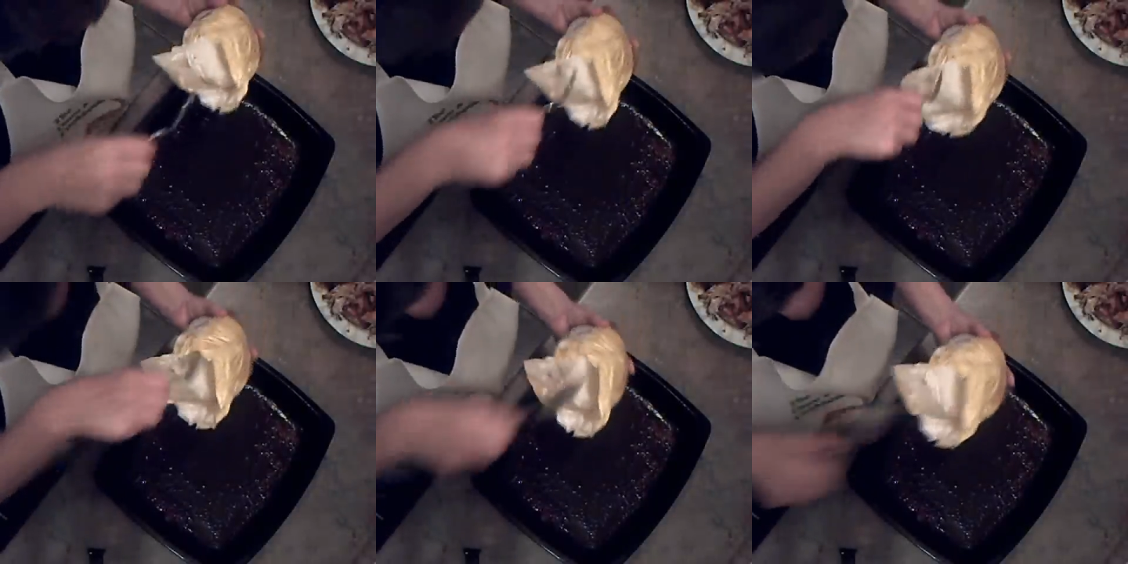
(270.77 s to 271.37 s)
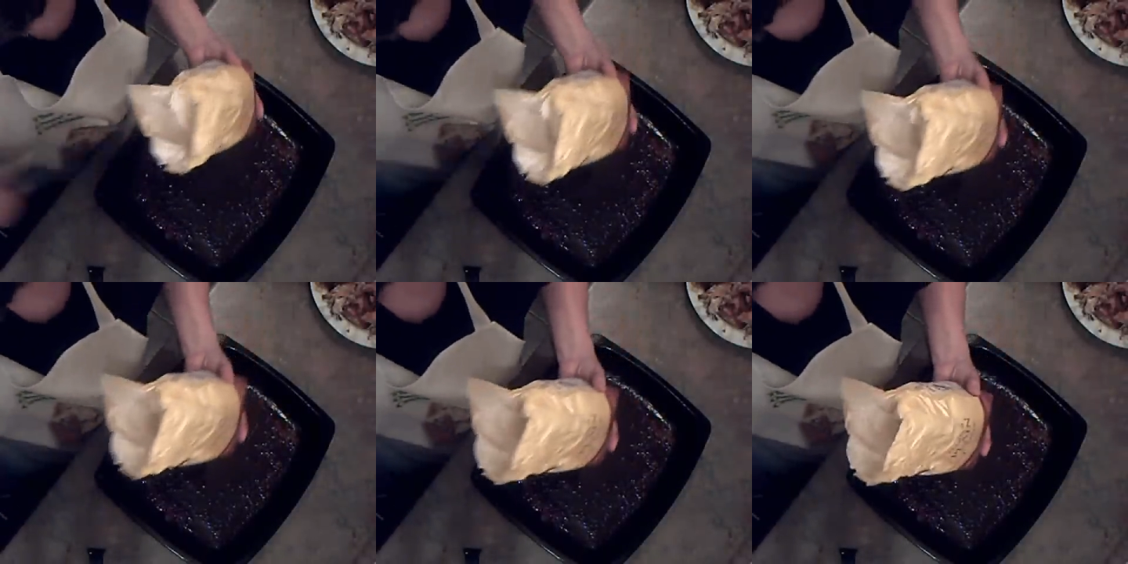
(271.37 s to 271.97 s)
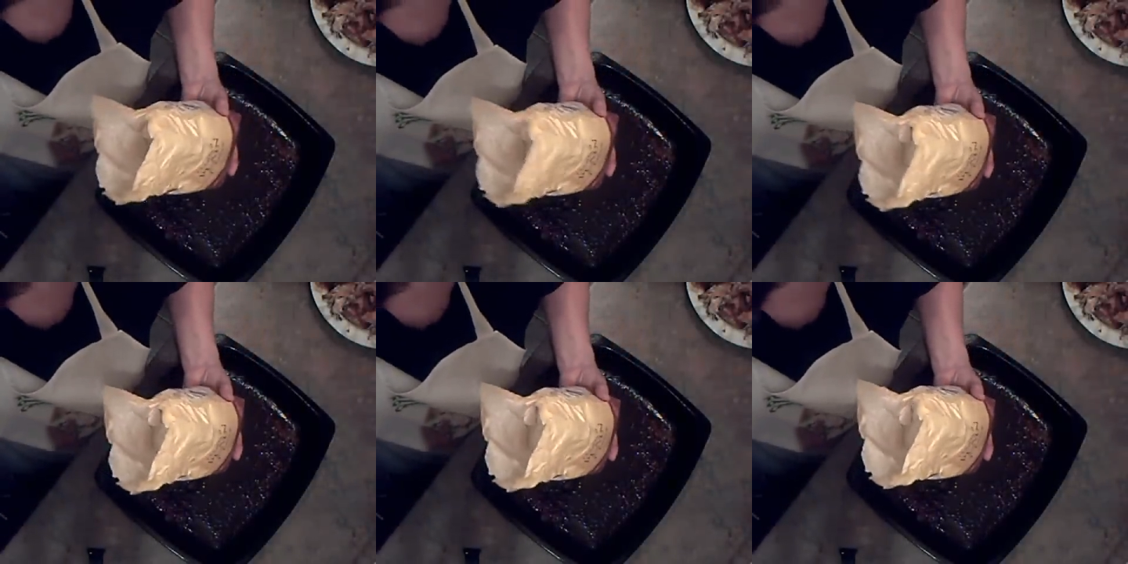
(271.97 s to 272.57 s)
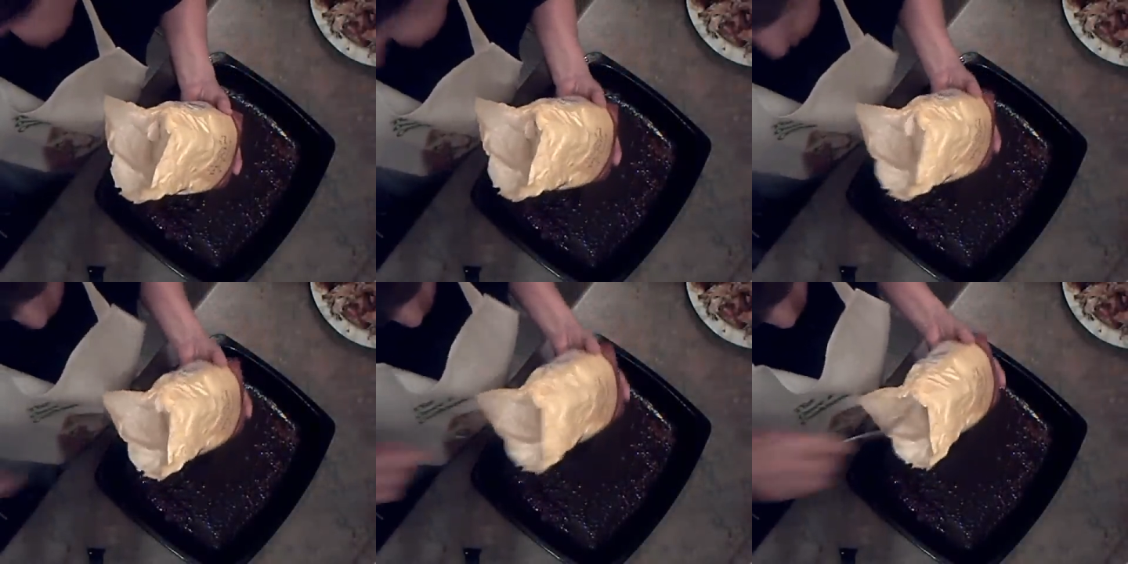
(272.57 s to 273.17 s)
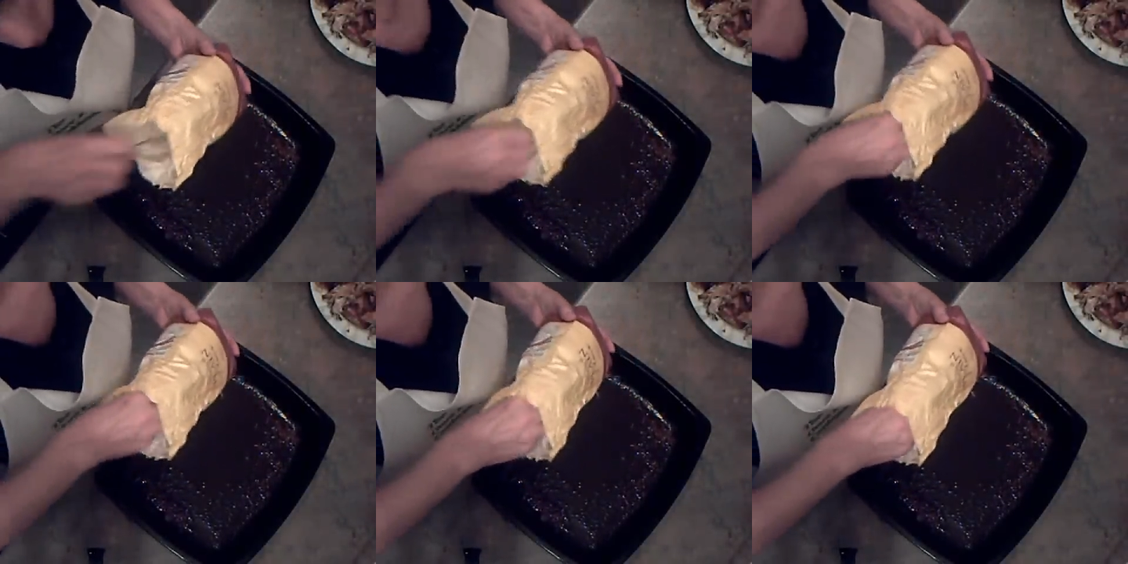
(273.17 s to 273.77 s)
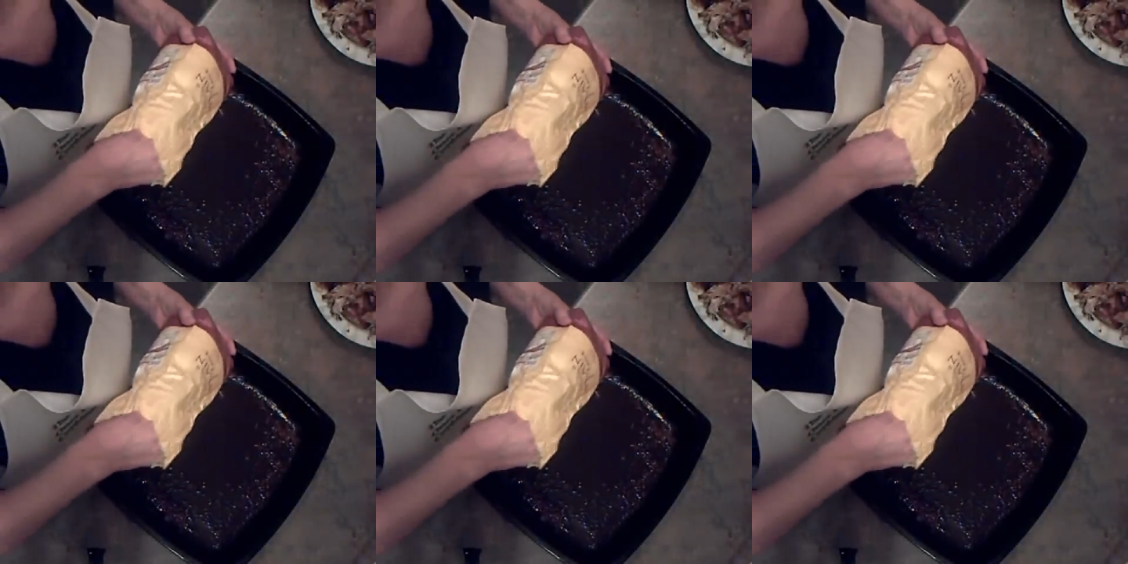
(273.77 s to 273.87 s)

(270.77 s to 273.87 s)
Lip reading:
No face is visible, so there are no lips to read.